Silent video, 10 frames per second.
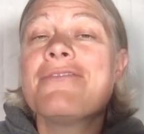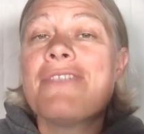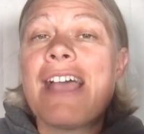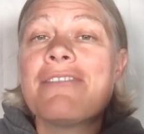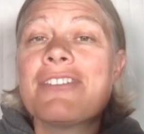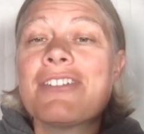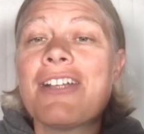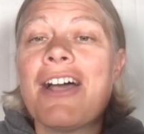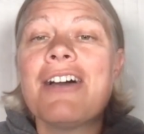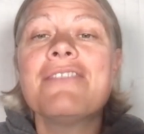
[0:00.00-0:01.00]
the
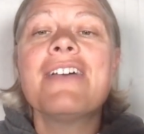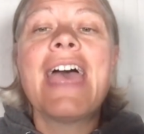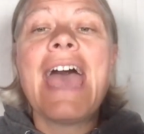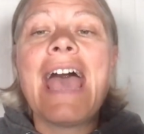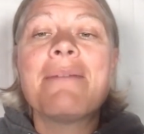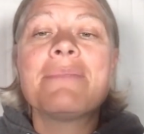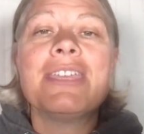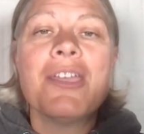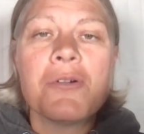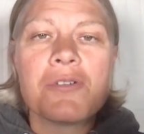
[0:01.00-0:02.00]
founder of
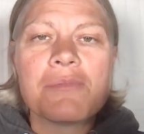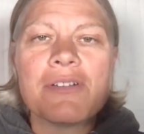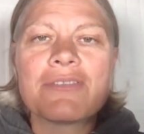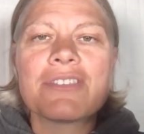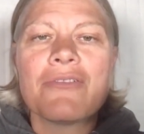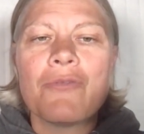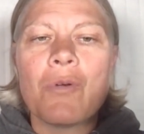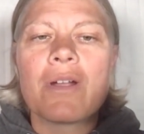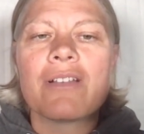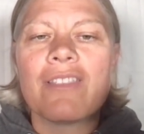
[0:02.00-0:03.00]
Happy Hormones
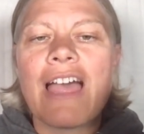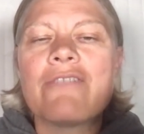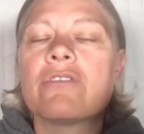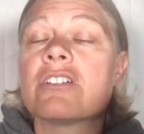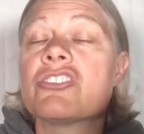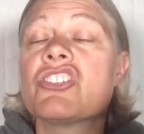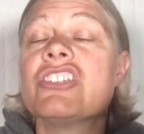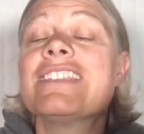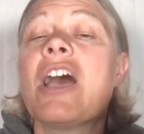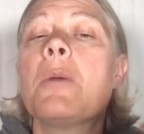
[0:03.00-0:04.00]
for Life, where
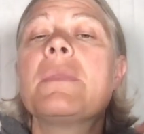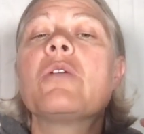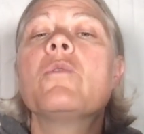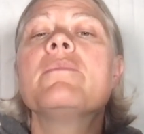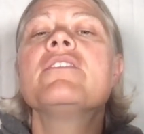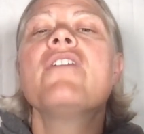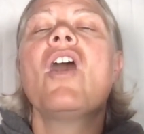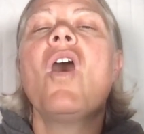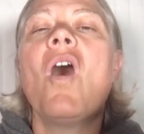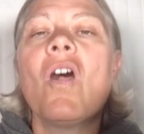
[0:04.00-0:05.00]
she's helping women of
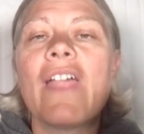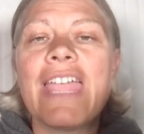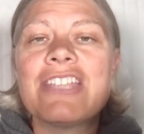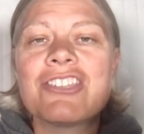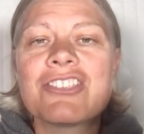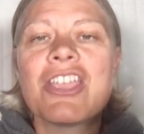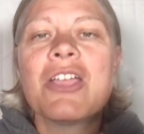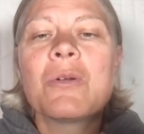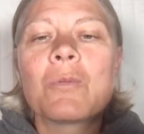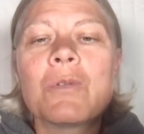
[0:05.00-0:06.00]
all ages
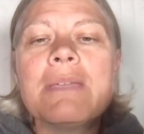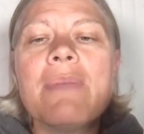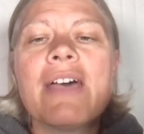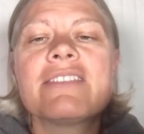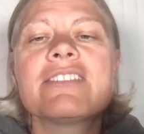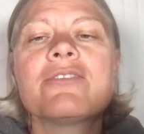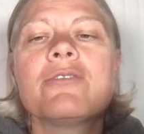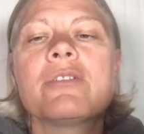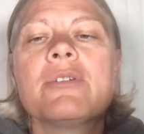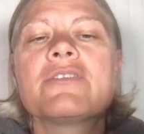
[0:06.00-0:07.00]
rebalance their
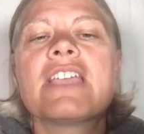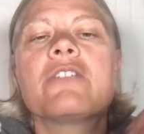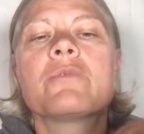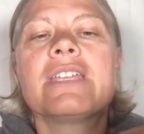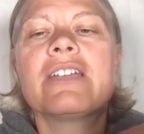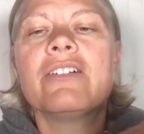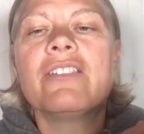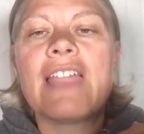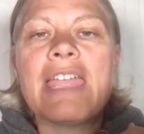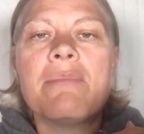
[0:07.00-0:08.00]
hormones and
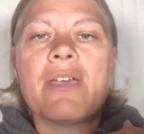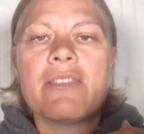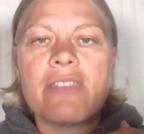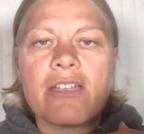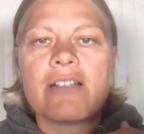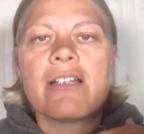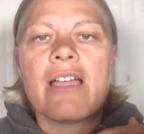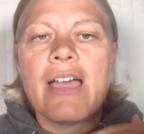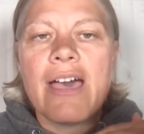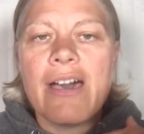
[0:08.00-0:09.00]
reclaim their
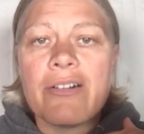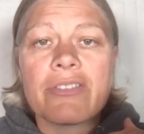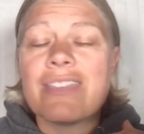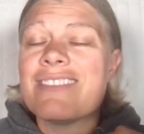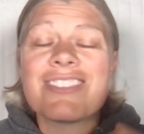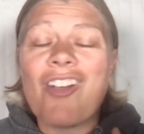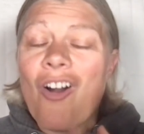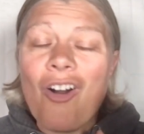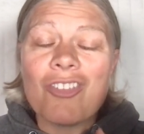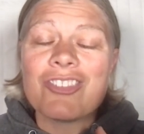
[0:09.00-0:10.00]
health. And this
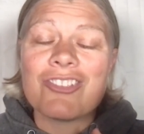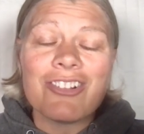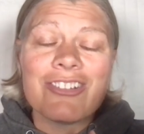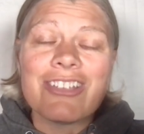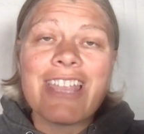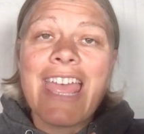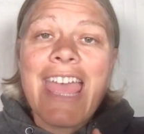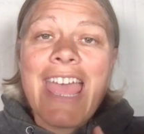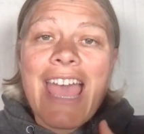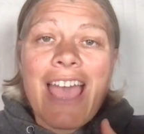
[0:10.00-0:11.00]
all started
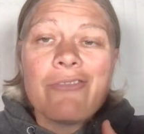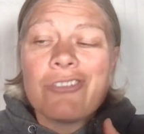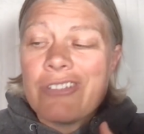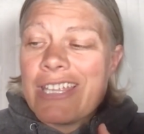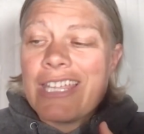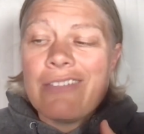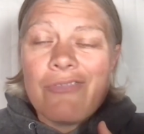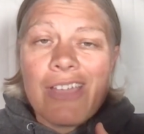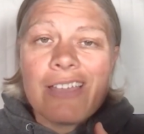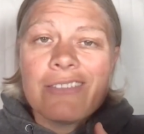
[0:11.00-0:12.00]
after Nicki
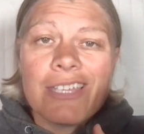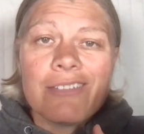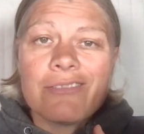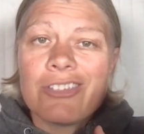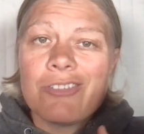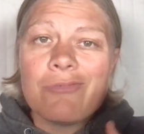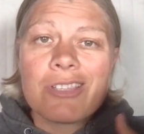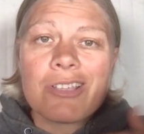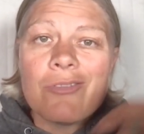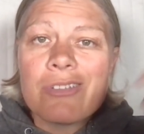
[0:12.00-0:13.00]
found that she
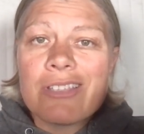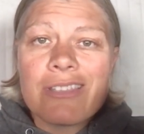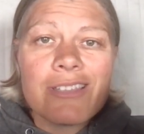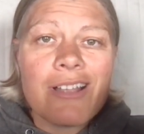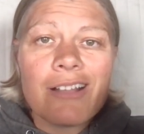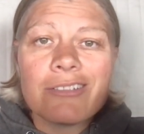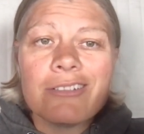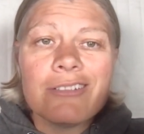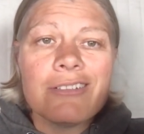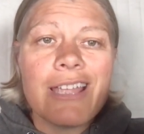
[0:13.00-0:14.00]
was going to the
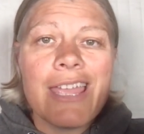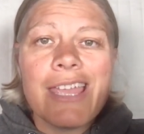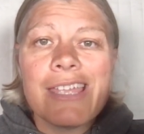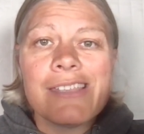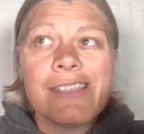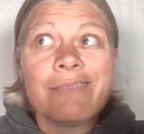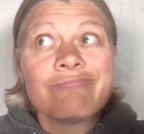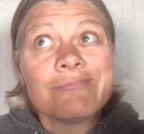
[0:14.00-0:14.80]
doctor and